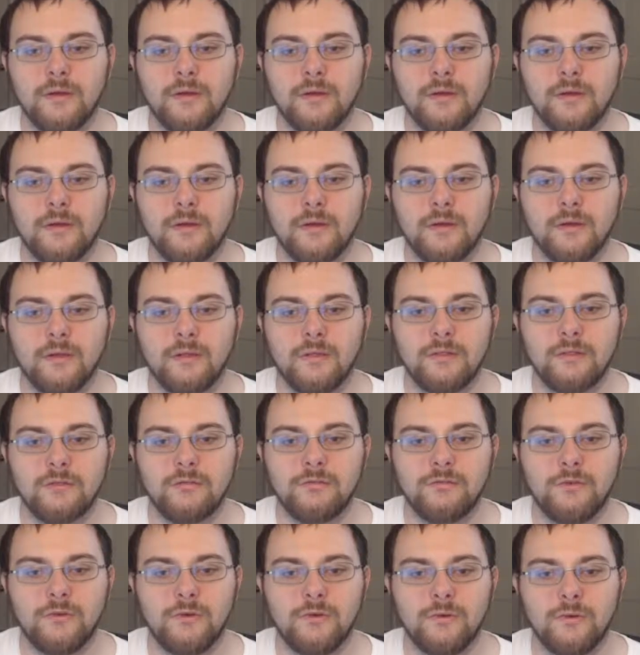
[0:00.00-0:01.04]
uh, the
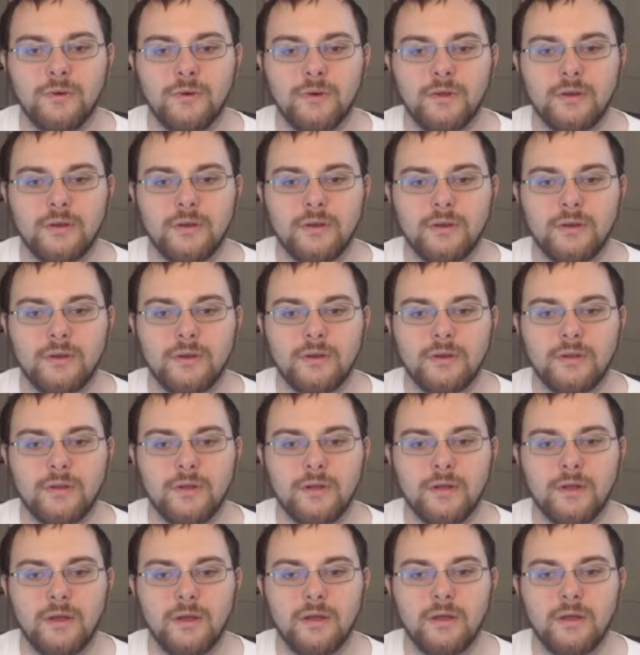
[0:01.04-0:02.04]
shoe in.